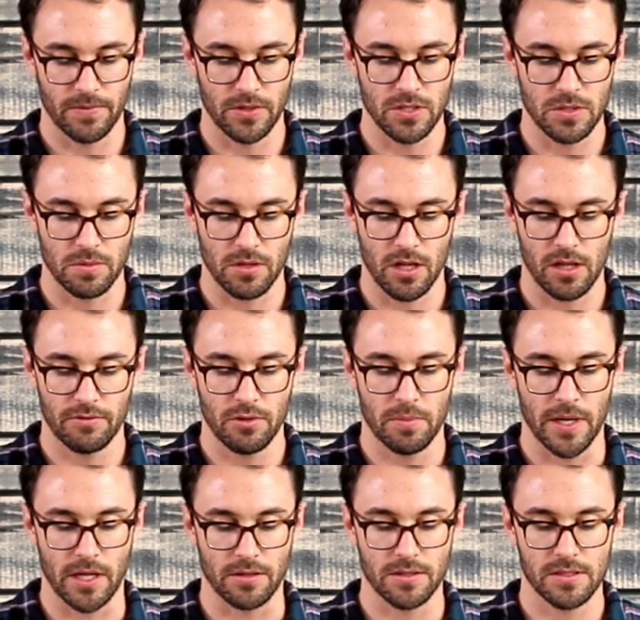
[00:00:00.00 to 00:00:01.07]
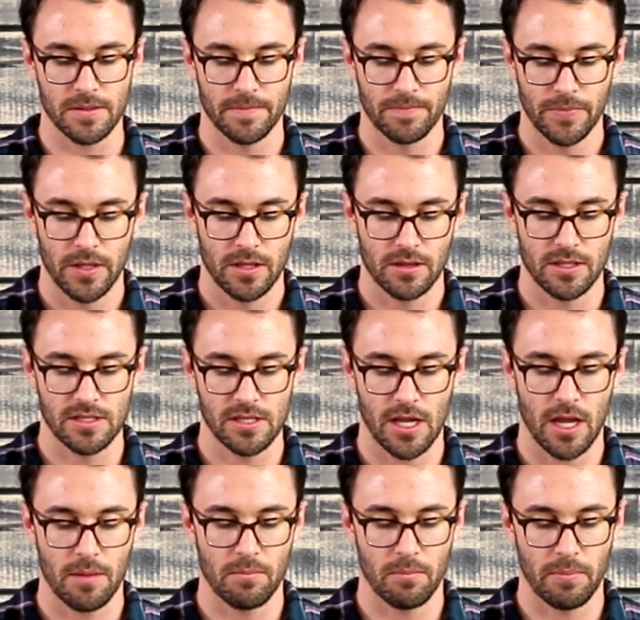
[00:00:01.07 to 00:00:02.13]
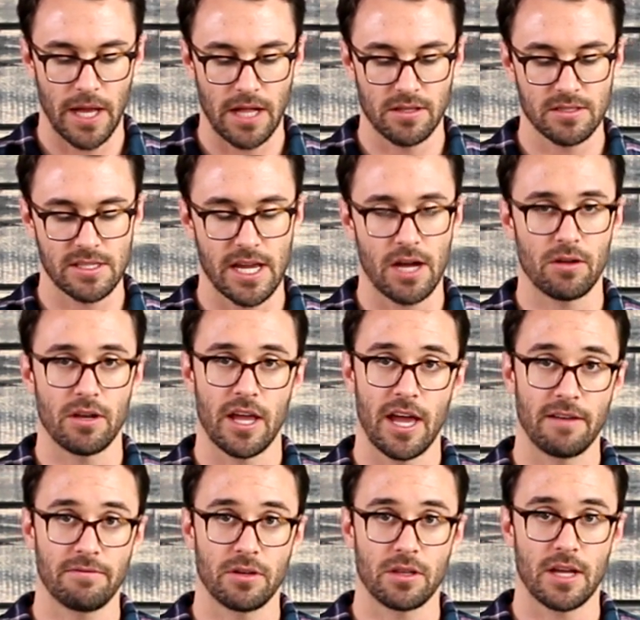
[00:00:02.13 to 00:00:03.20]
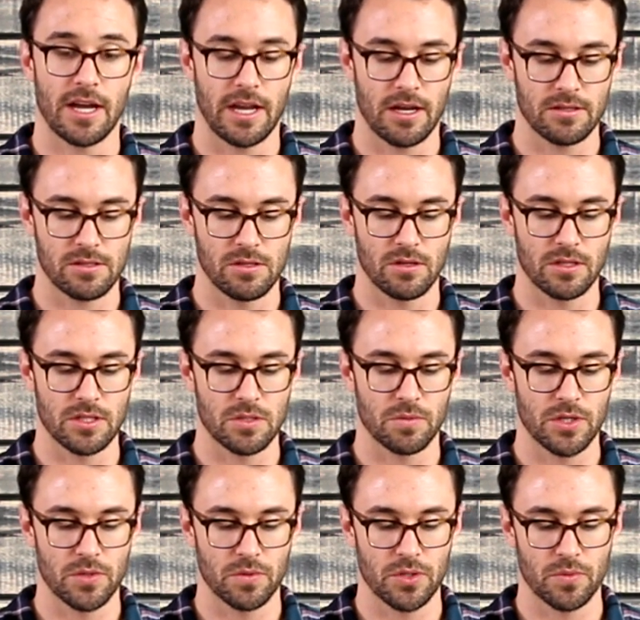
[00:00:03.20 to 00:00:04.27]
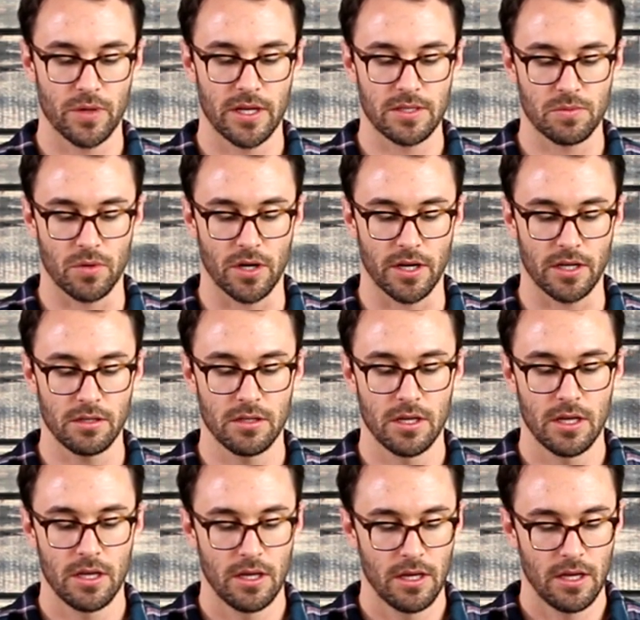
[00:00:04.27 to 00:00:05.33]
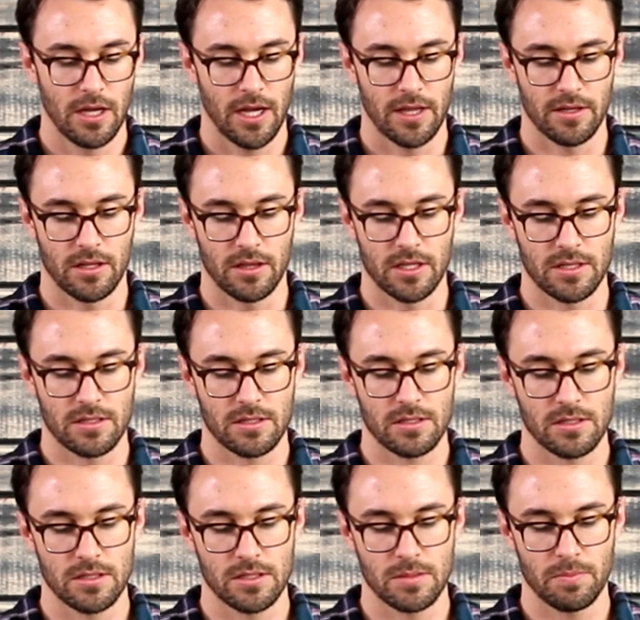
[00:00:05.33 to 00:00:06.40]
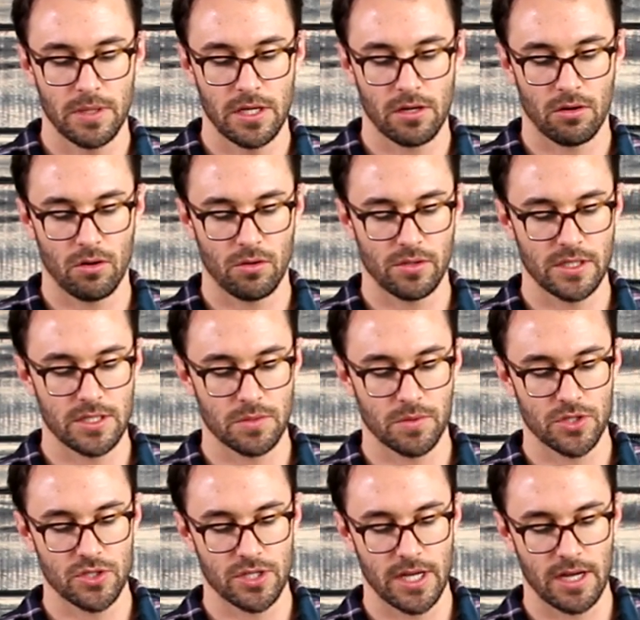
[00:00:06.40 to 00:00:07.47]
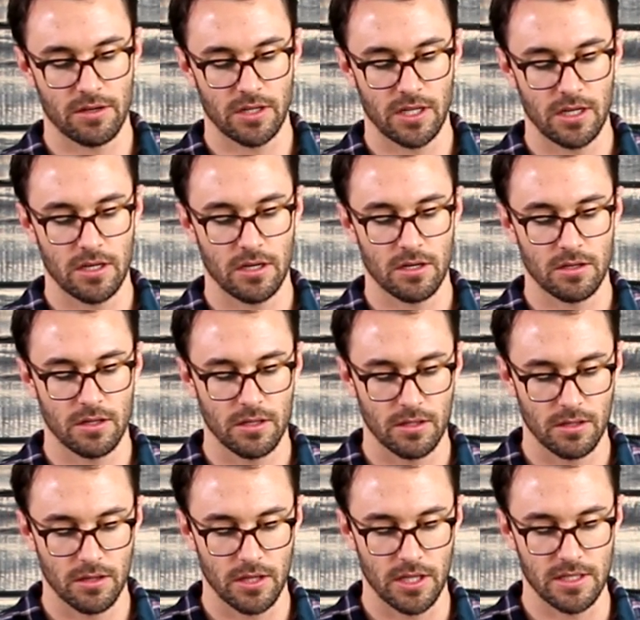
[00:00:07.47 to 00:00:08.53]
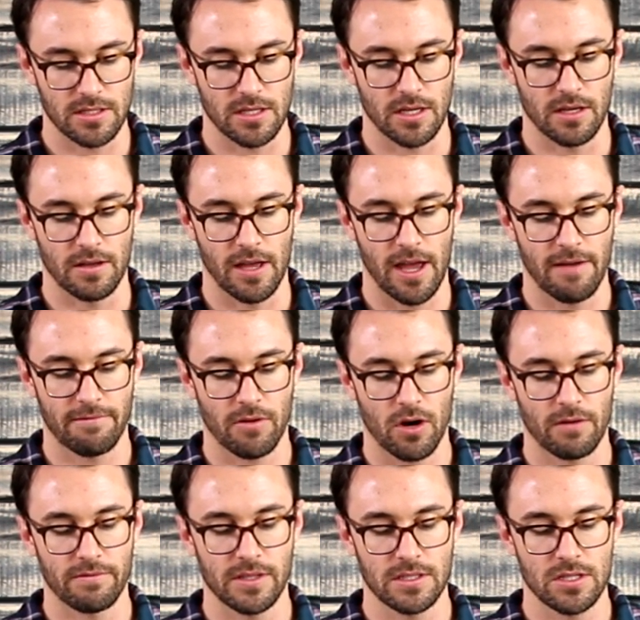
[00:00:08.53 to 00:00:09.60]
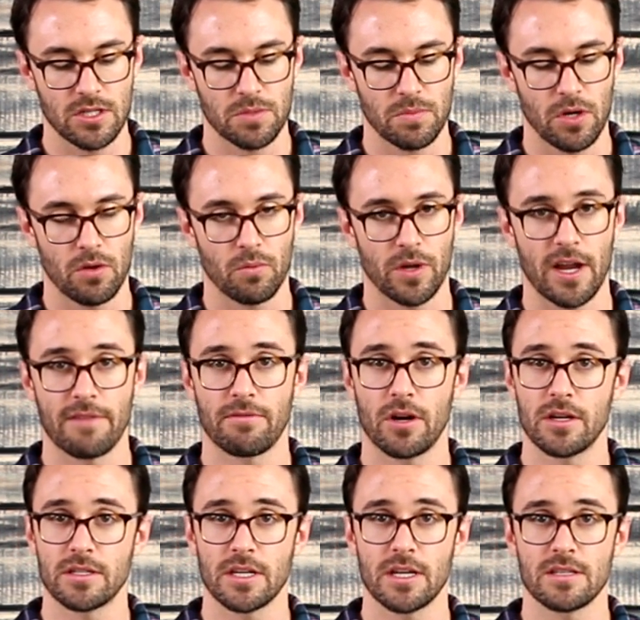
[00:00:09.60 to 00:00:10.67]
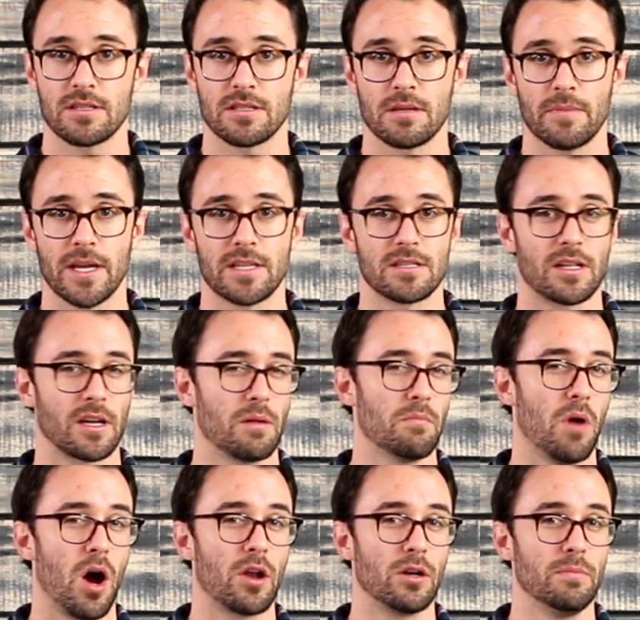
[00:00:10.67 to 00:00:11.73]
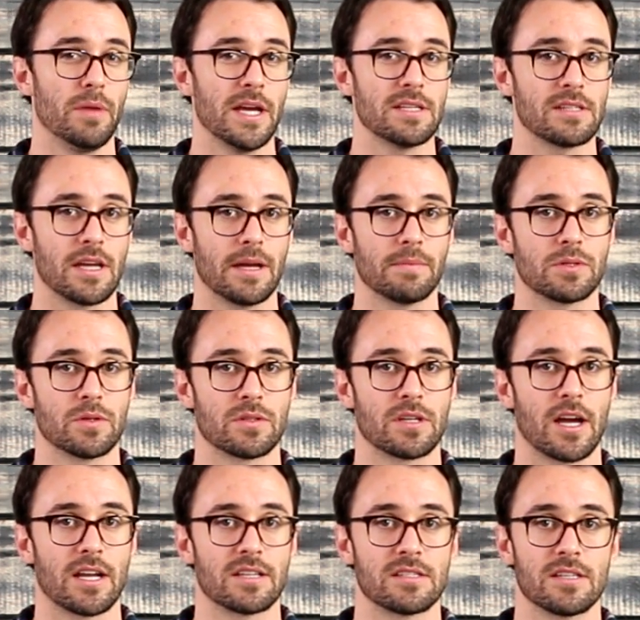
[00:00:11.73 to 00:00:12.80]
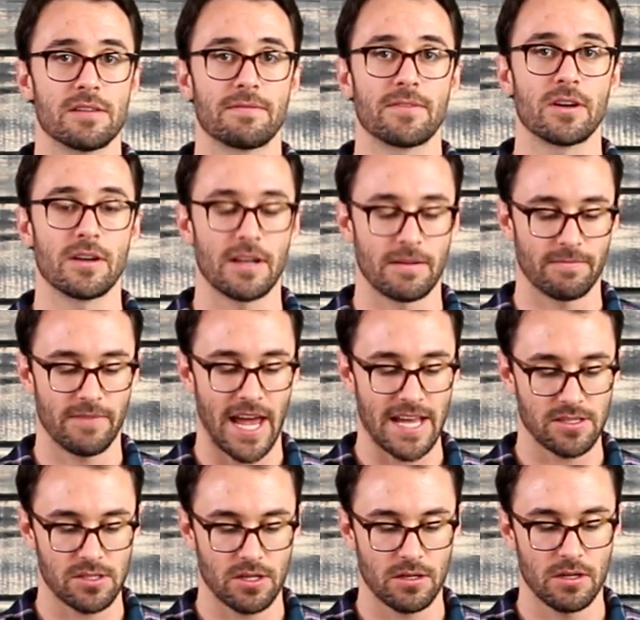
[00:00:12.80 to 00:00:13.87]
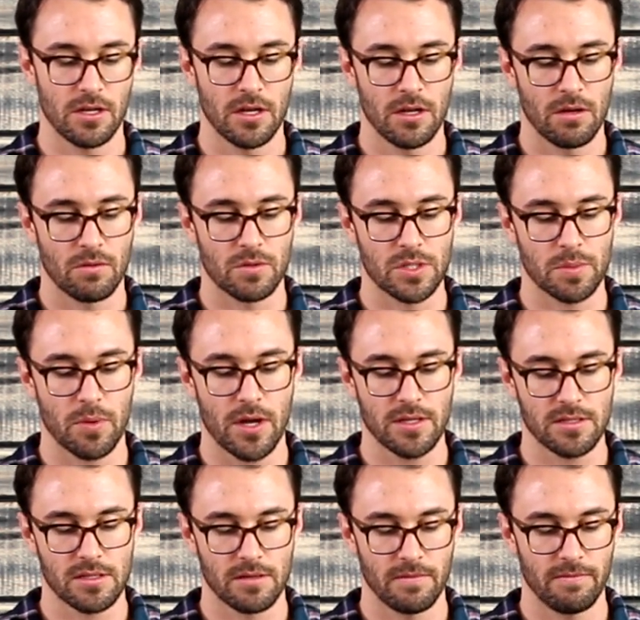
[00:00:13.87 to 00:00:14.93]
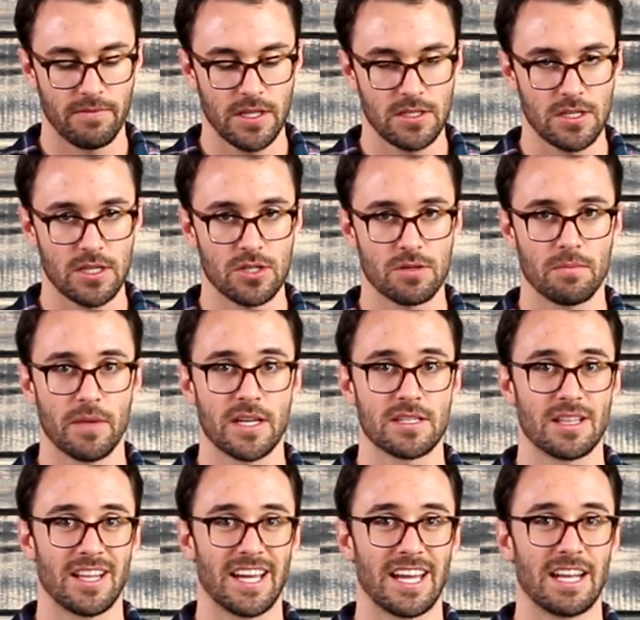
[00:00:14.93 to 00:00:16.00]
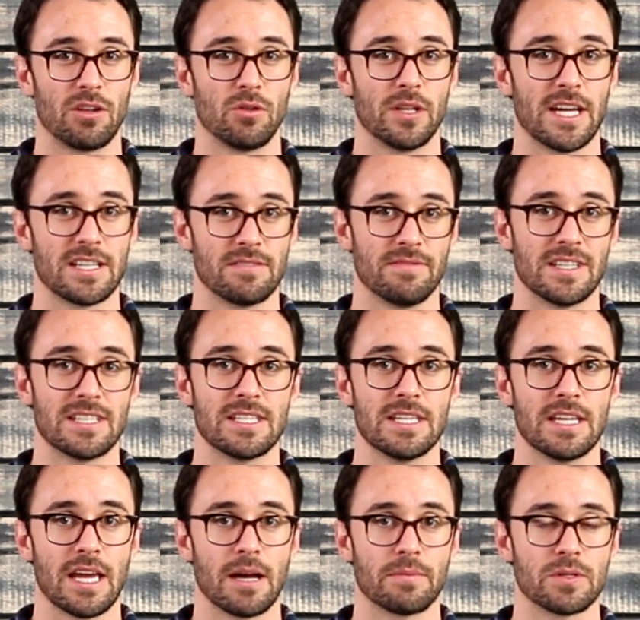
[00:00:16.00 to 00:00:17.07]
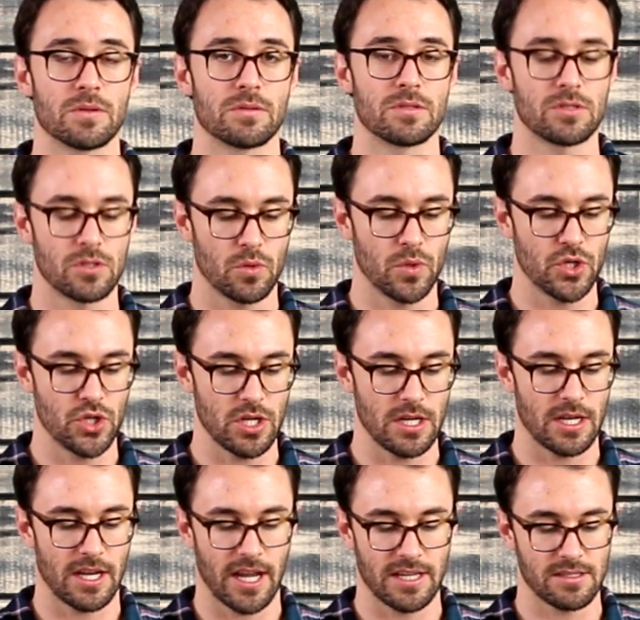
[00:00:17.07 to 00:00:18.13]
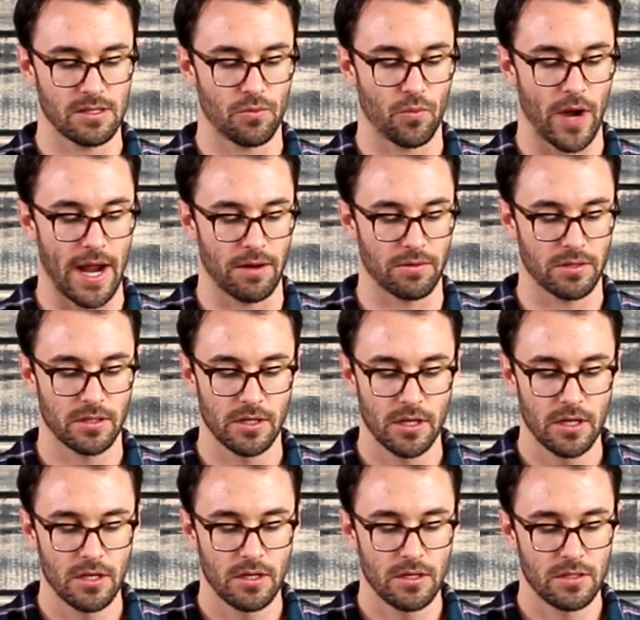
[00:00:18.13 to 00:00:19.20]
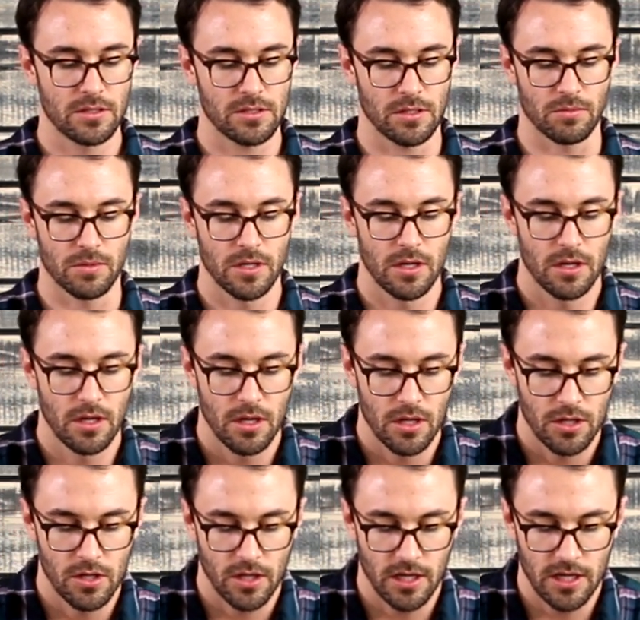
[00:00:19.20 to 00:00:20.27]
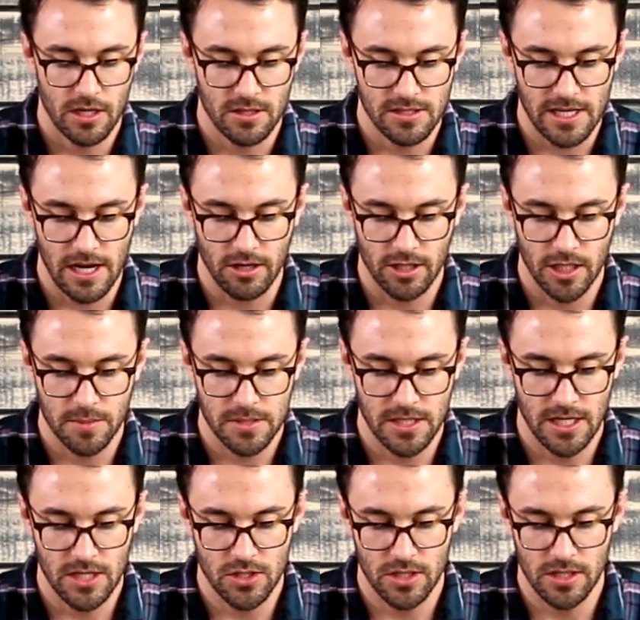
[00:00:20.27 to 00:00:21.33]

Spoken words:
for use with all of your pedals. The same balance out, headphone line out, so you can switch which way it's working. And then this speaker only switch down here, this FR vintage mode. What FR does is it makes it like a modern bass amp, so it's kind of stiffer and faster response. Vintage makes it like an old SVT amp, so it's squishy and nice and round. So you can hear sound clips of each